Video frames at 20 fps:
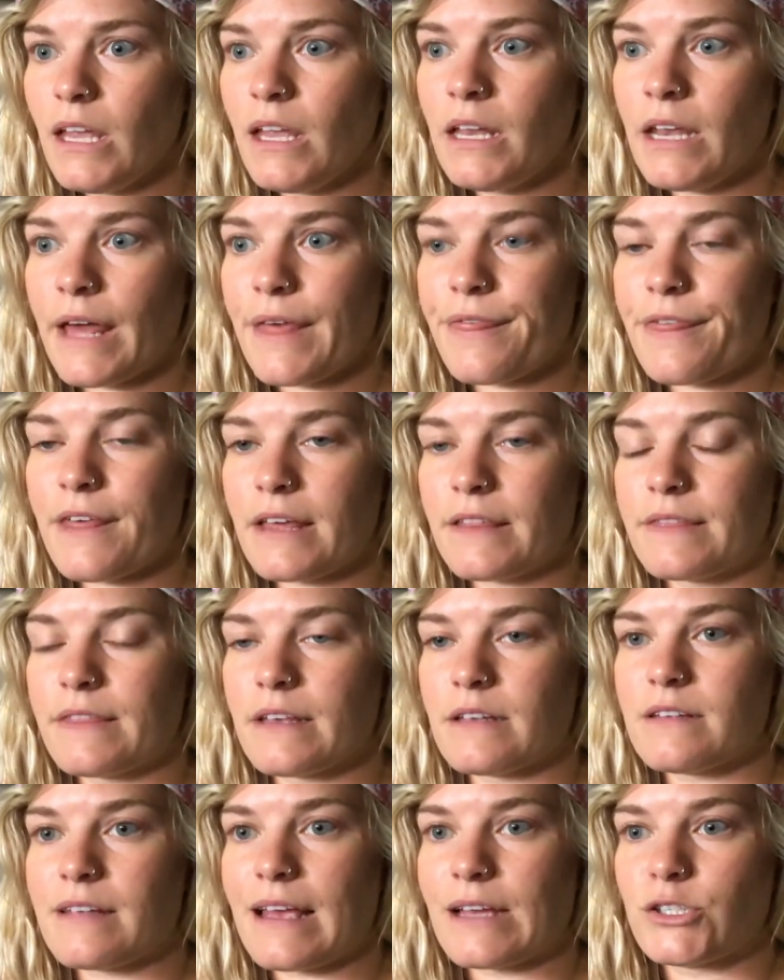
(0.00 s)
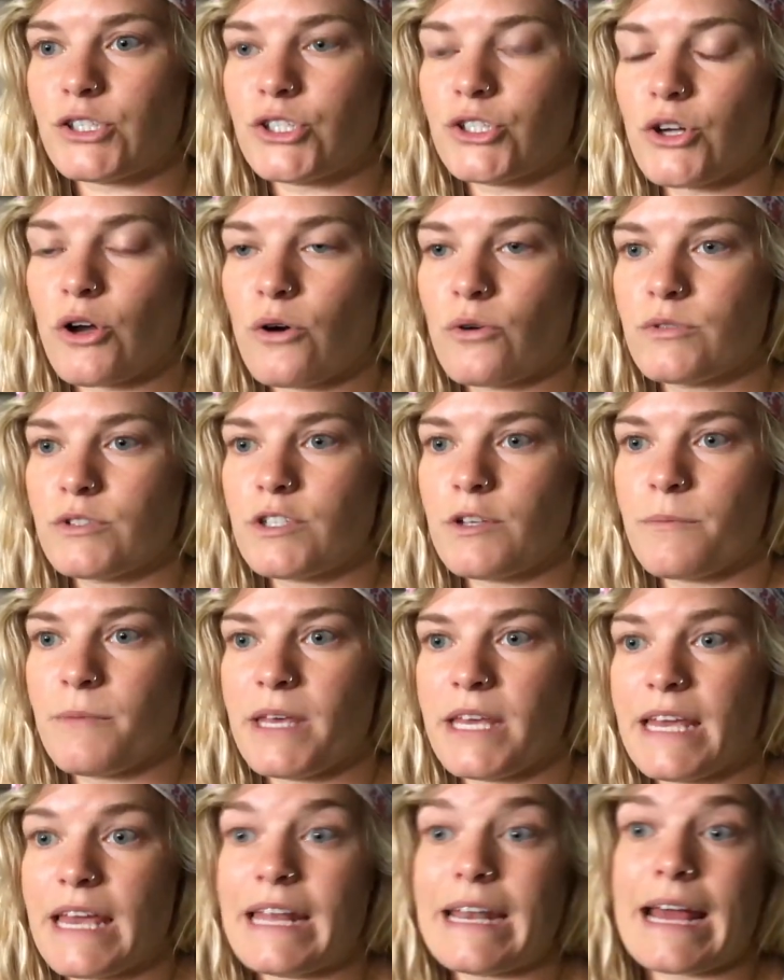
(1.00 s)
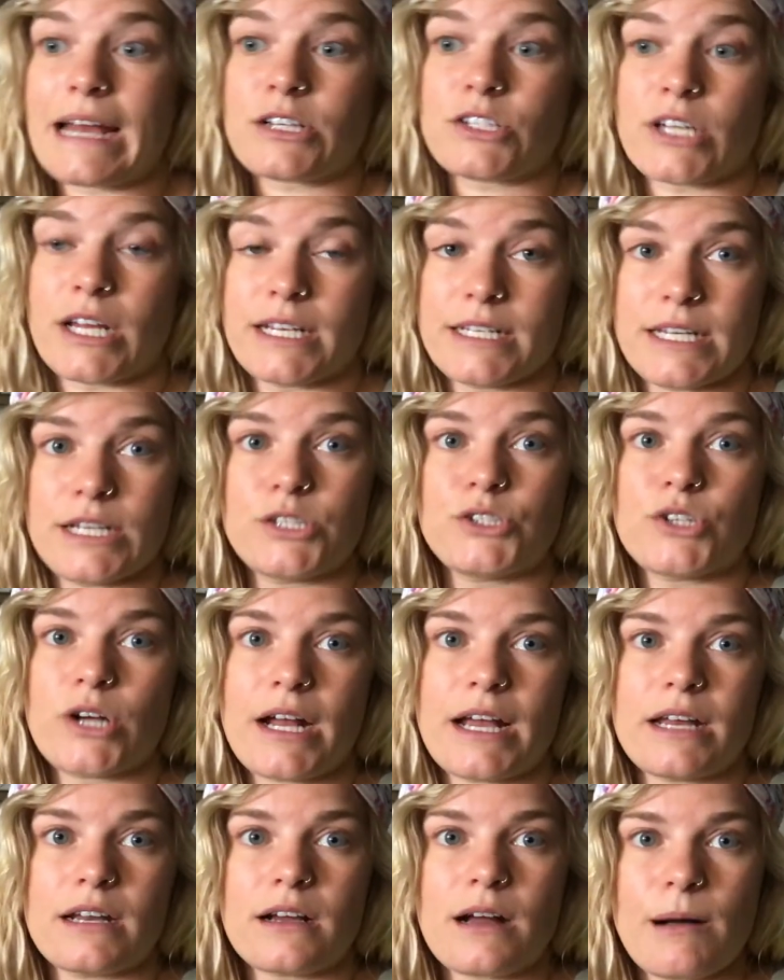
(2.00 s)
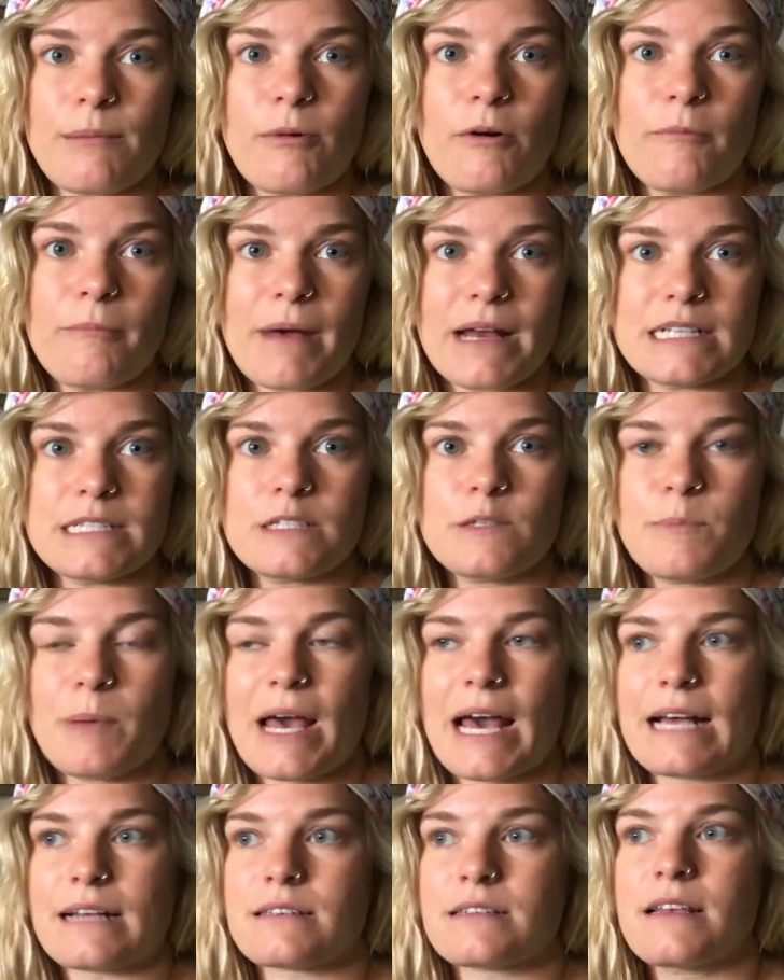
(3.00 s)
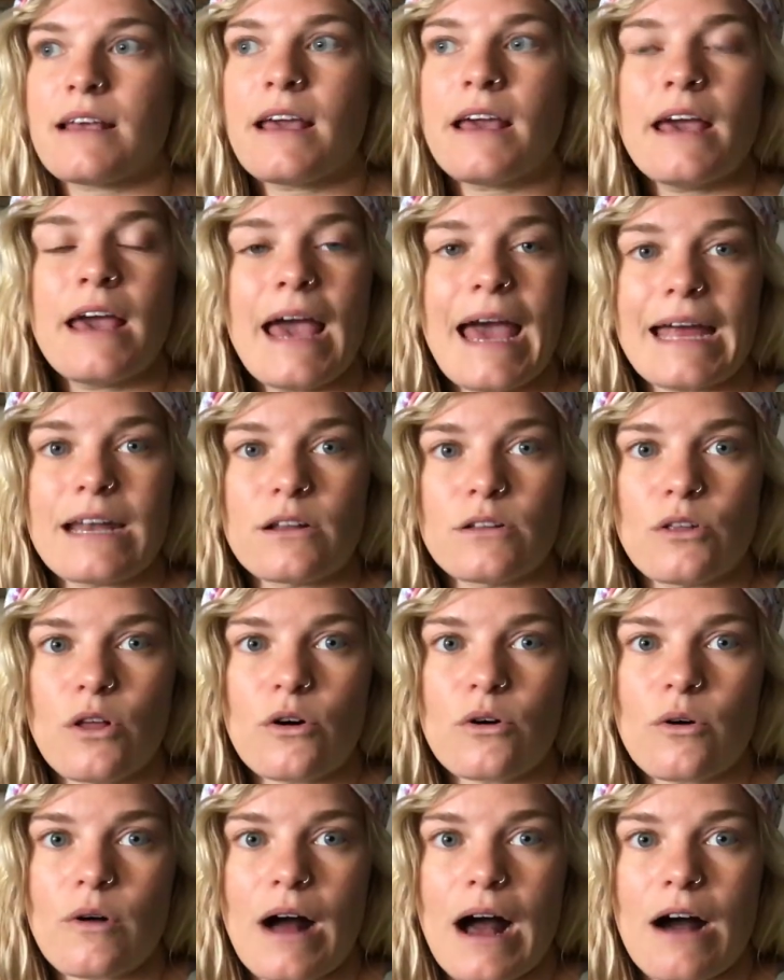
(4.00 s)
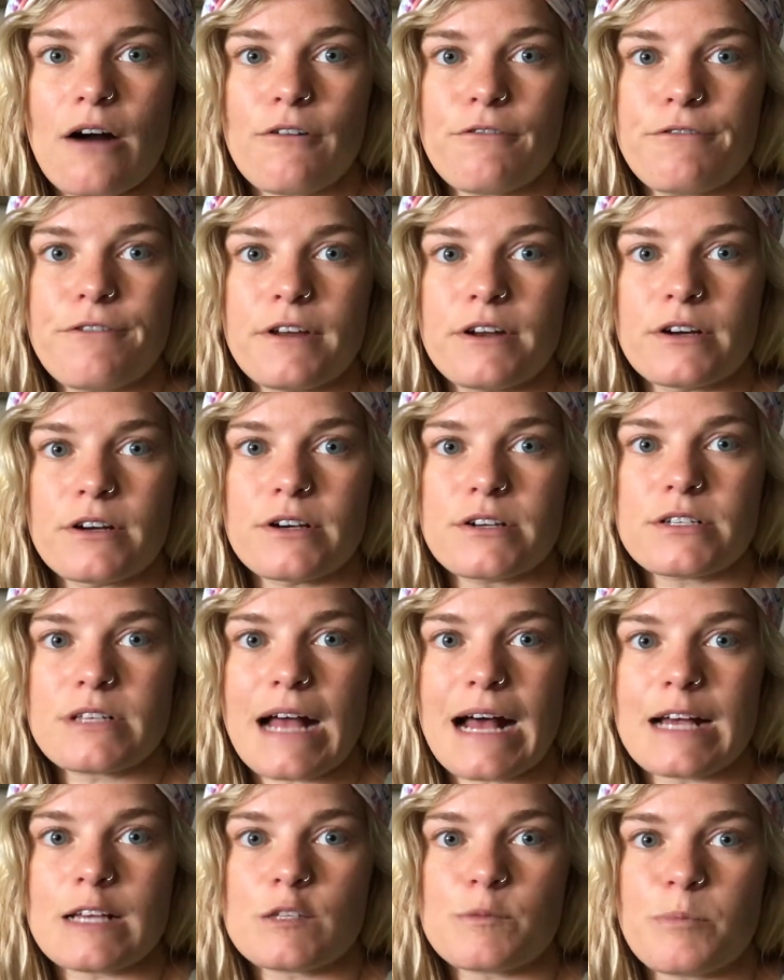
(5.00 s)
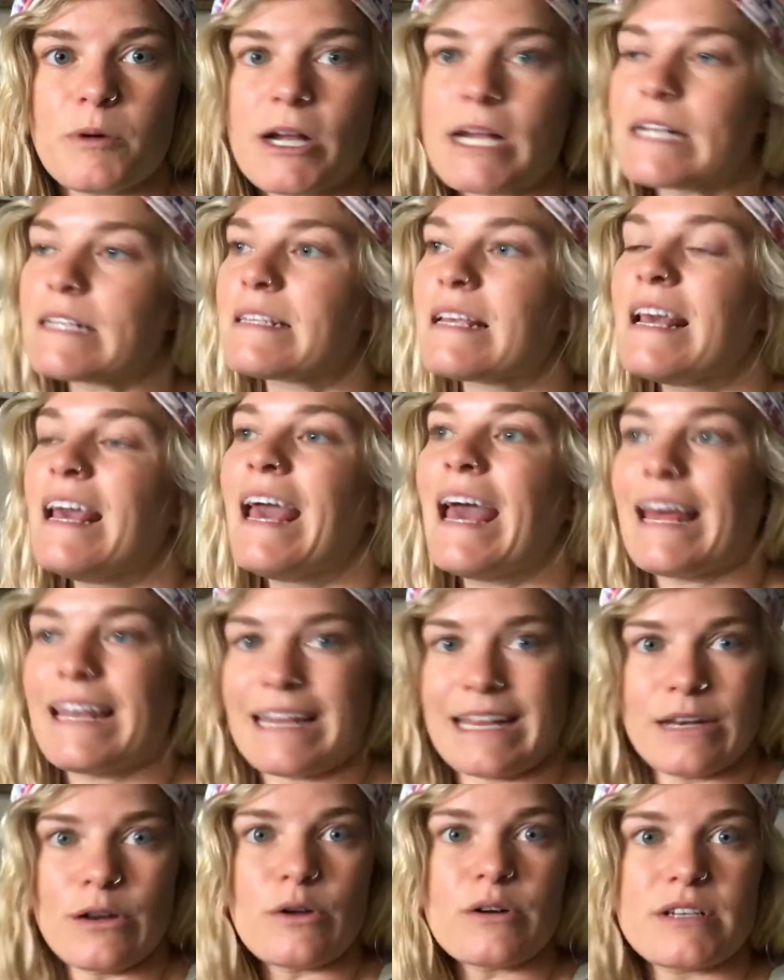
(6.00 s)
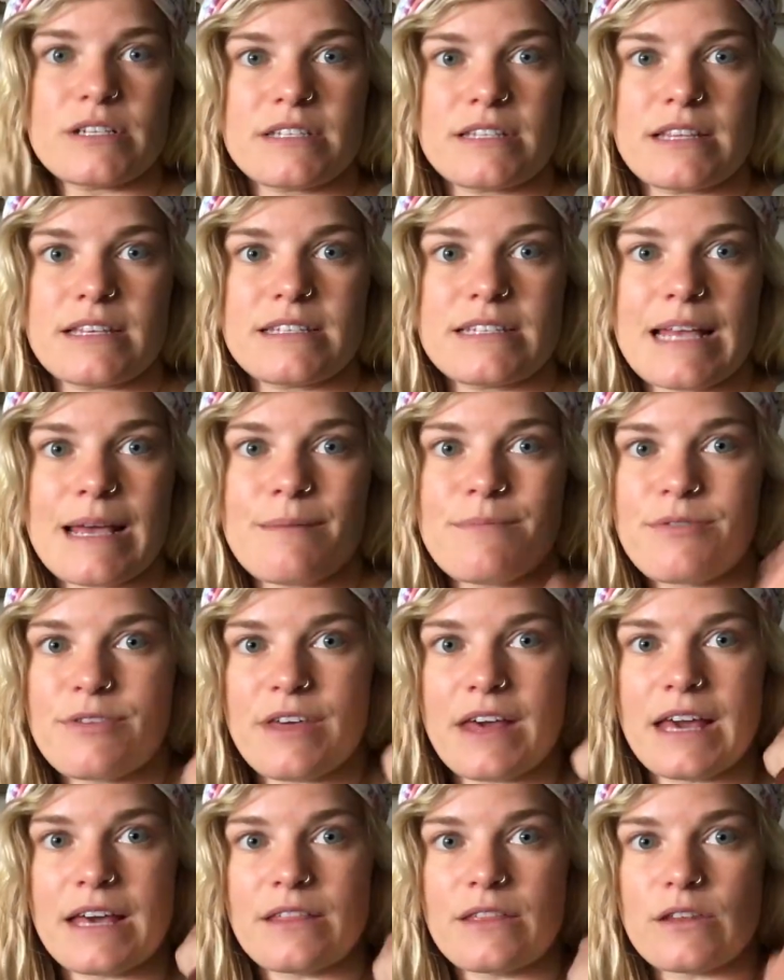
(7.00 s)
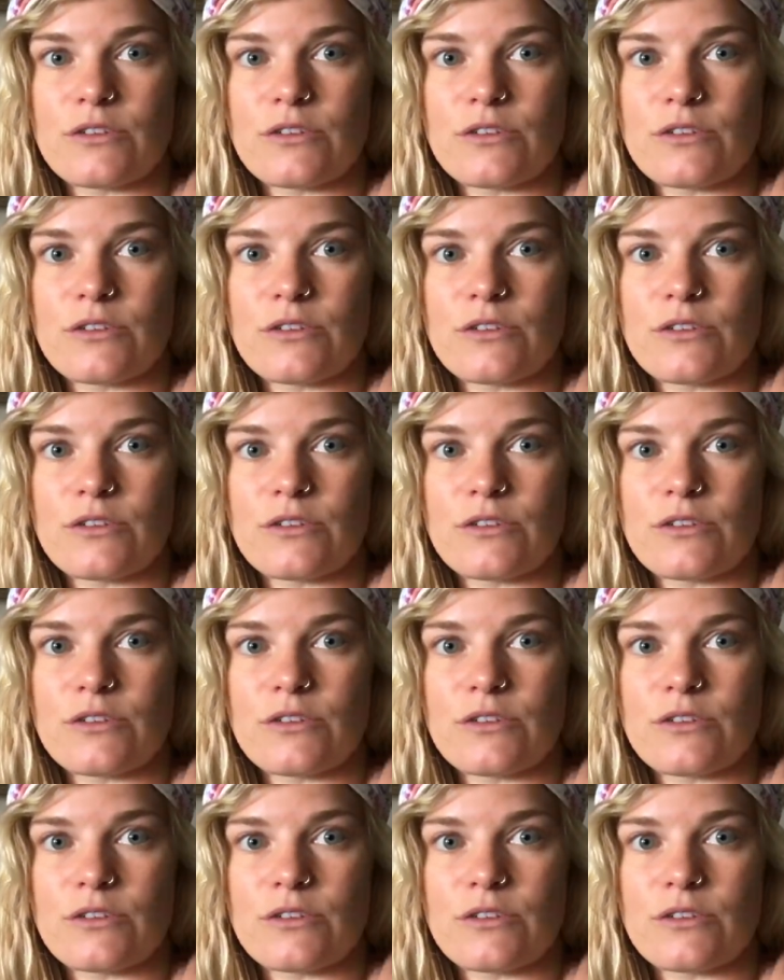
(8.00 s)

and I think this has shown to me, and actually I did try on a couple of men's packs at a local outfitter's, Osprey's, and I noticed the same thing.